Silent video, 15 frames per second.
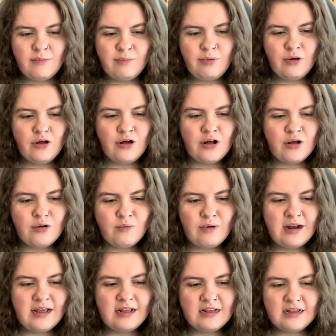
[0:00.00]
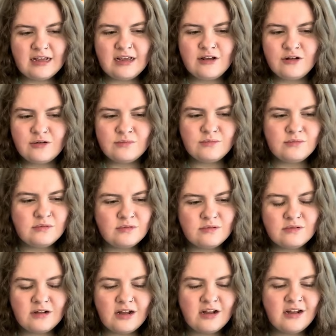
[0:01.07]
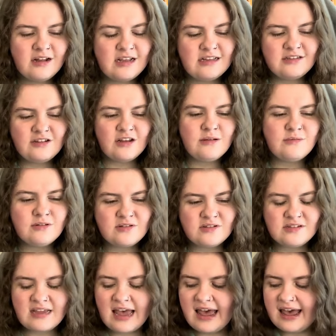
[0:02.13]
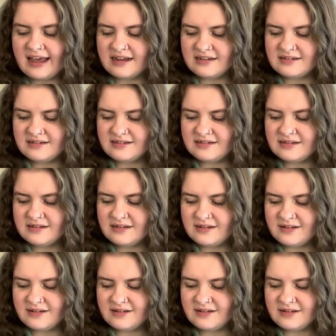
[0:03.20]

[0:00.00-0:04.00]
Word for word: But when it, in, in terms of sex,